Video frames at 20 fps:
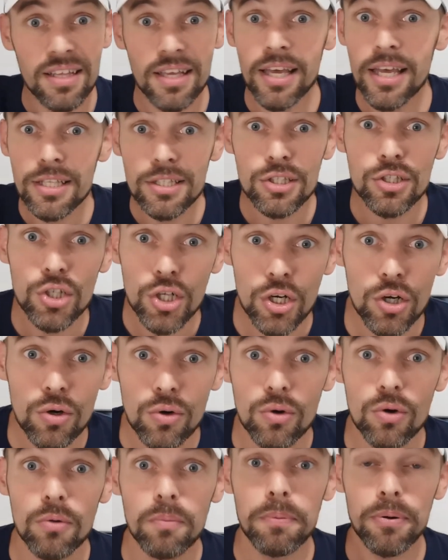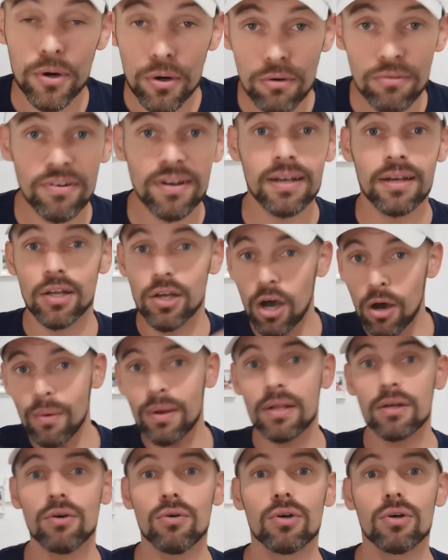It's true, proven.
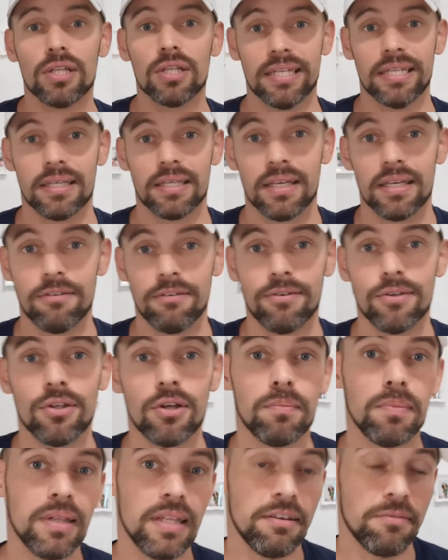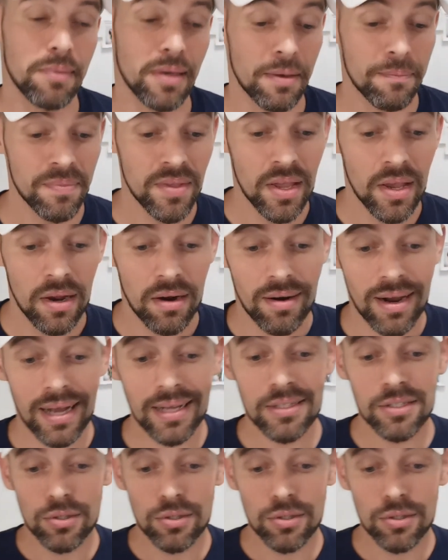Go and Google it if you don't believe me, right?